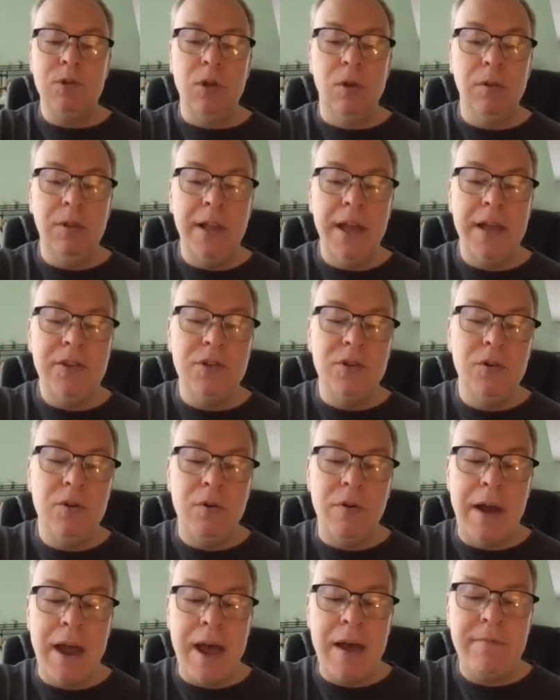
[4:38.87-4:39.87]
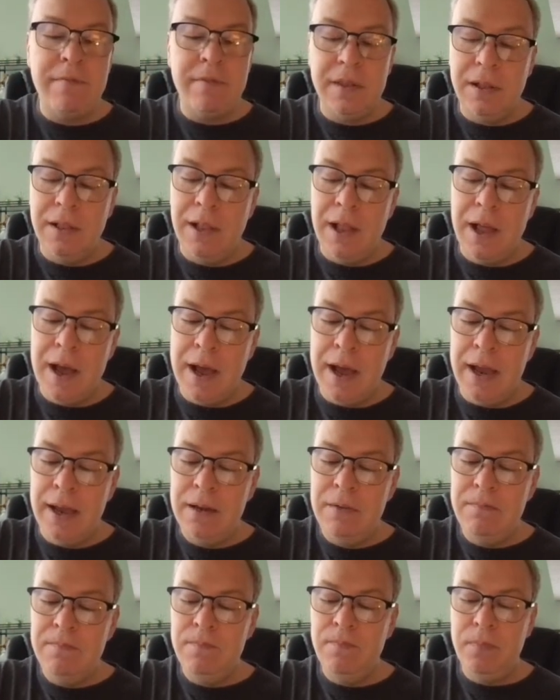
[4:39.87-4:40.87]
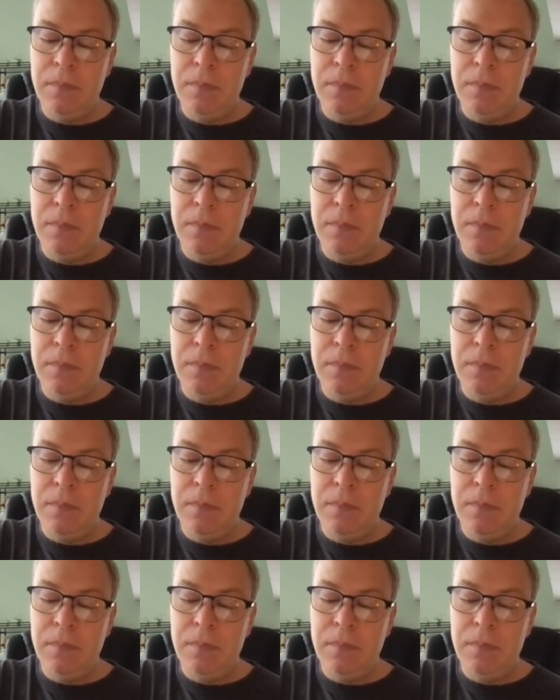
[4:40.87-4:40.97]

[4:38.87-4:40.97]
So let's graph the line